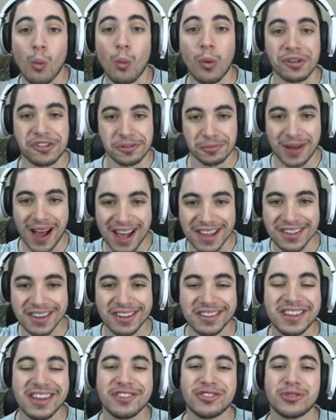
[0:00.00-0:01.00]
What's up guys, it
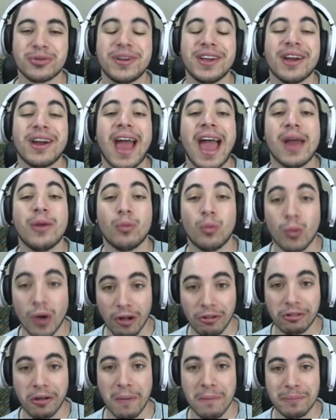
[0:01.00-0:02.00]
is Andrew here and
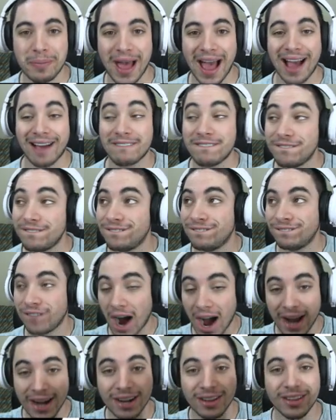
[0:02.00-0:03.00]
welcome back
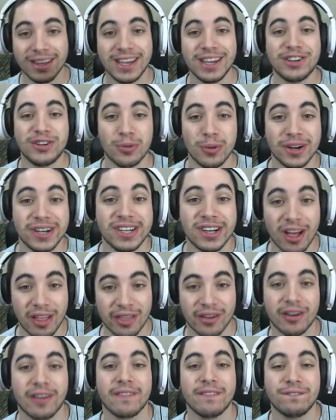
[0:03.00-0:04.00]
finally to
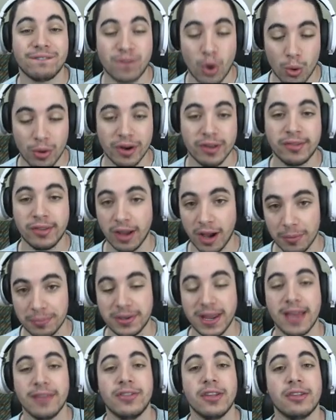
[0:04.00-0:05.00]
another forest
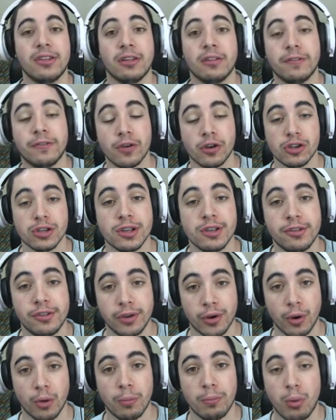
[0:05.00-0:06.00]
update. This is version
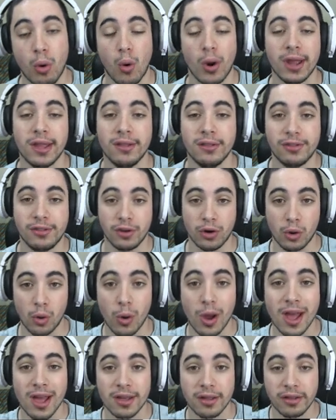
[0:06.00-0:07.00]

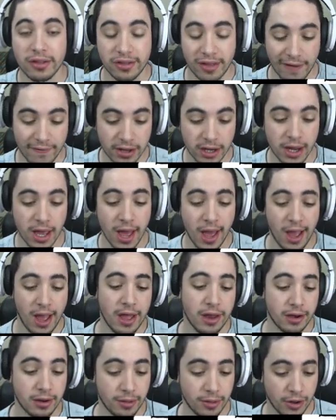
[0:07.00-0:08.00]
0.07
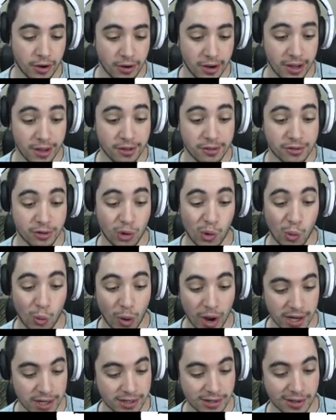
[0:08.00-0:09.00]
and there is
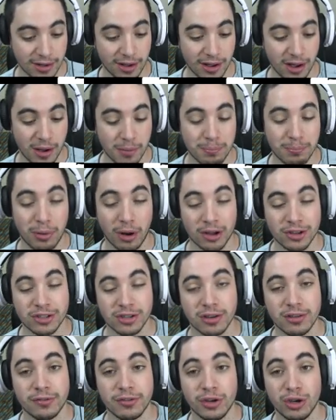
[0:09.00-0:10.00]
quite a bunch
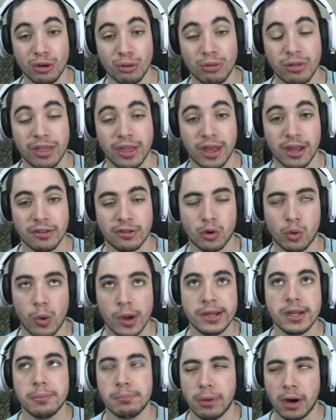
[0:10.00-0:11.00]
of new things.
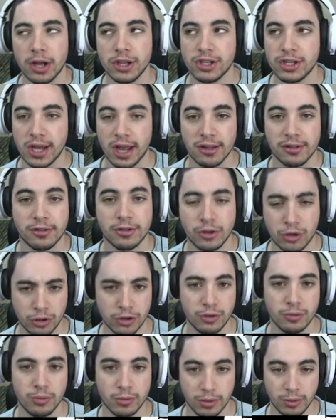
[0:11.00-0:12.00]
Quite a bunch, yes,
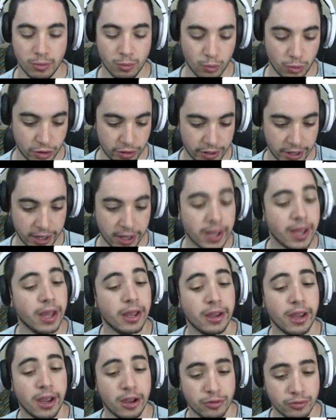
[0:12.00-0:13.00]
good wording
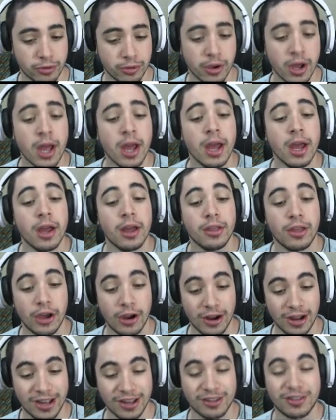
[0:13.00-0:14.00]
Andrew.
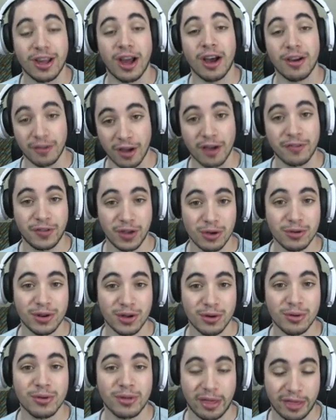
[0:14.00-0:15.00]
There is a, a, few
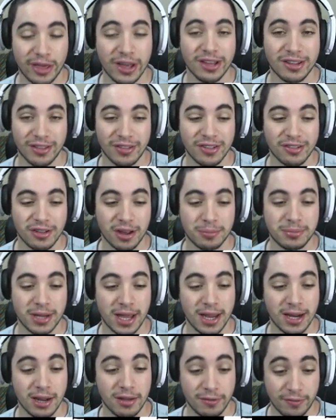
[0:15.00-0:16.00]
new things in this
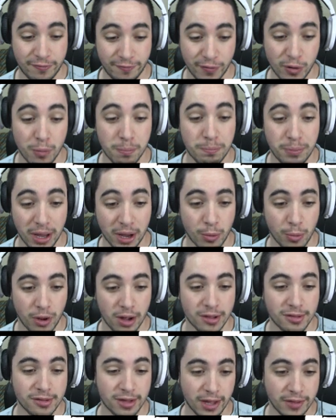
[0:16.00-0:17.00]
update, a few big
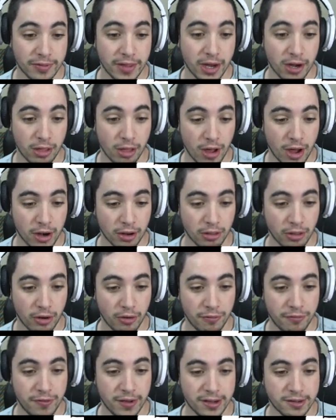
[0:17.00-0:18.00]
ones, and then a lot of
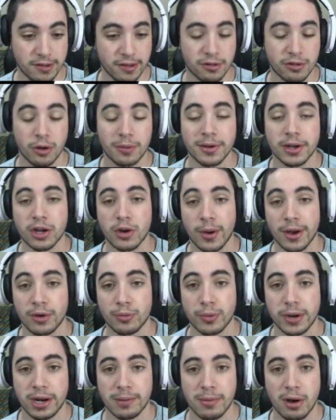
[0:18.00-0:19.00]
little fixes, so I'm going to go ahead
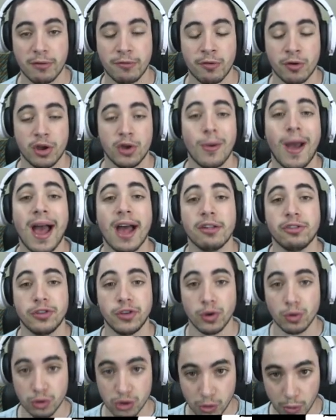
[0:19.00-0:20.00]
and read them out for you as
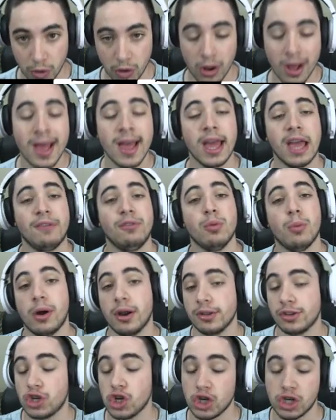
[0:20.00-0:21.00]
usual. If you
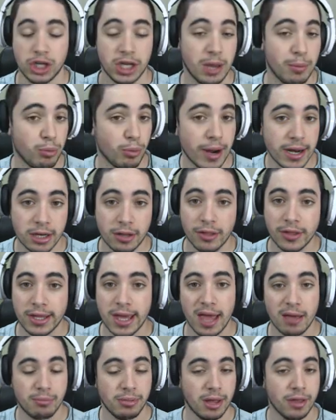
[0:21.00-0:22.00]
want to just skip right to the
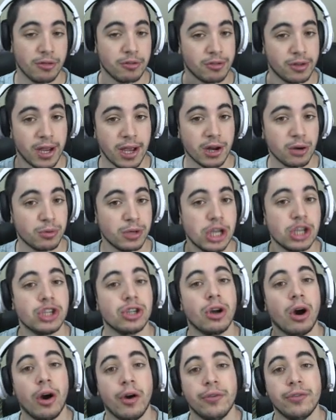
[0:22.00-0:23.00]
gameplay, there's an
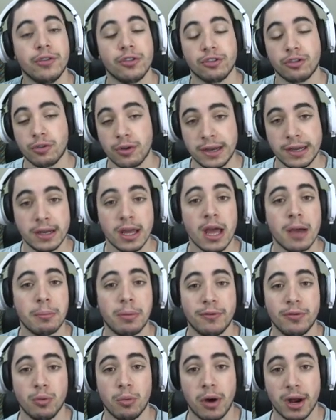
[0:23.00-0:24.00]
annotation on the screen,
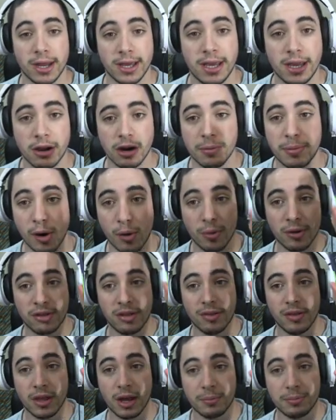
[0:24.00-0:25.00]
but if you want to hear about what's
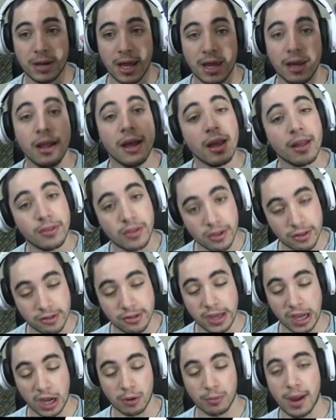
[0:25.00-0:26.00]
in the update, then
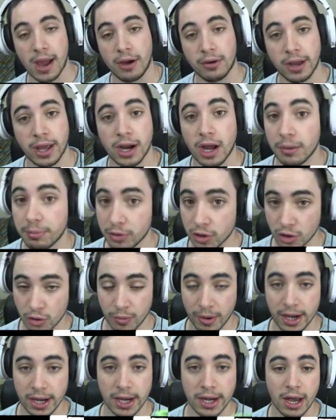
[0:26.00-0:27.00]
stick around and I'm going to
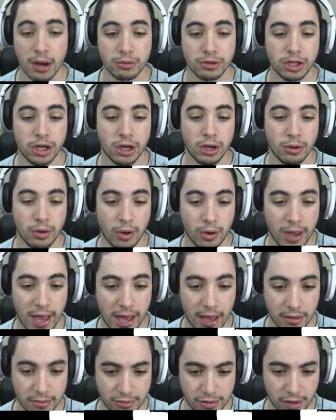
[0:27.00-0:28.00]
read it out to you.
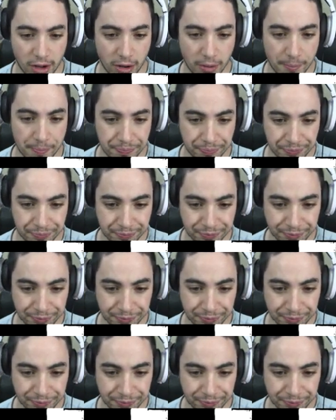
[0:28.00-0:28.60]
Okay, so